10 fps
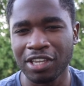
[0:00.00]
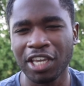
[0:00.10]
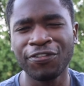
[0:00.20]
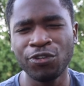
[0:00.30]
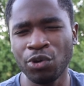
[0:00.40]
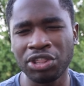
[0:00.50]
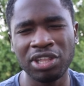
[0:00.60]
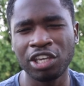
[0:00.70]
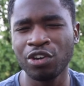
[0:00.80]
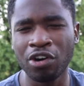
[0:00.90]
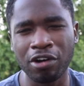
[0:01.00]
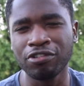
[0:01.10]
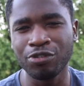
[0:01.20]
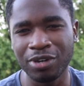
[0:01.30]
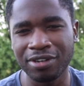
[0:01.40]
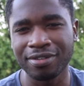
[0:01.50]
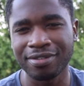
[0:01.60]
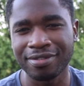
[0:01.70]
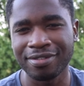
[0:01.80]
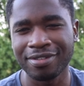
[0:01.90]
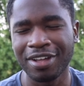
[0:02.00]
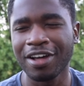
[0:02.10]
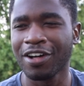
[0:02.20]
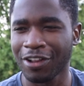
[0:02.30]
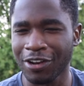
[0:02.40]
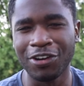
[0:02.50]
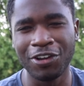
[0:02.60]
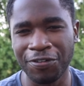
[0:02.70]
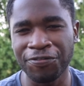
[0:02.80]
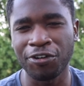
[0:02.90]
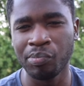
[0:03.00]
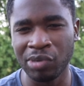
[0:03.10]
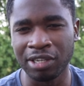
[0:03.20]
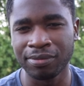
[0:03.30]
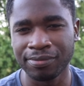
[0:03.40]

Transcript: If you think you can't do it, learn from me.